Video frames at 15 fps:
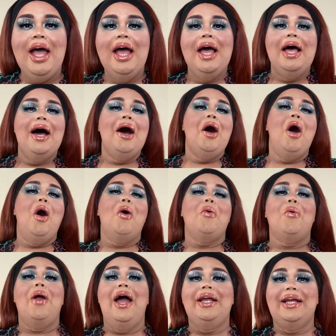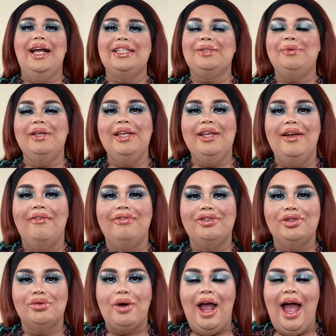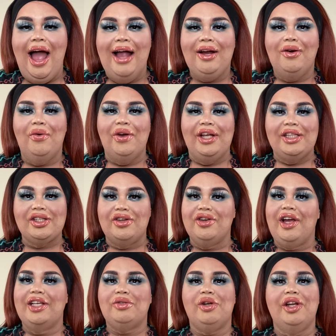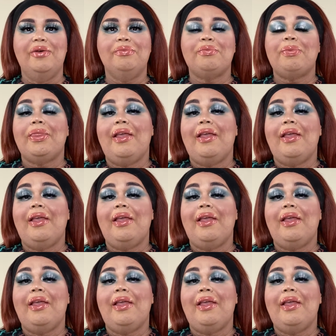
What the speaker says: All right, guys, speaking of drag queens, are you guys ready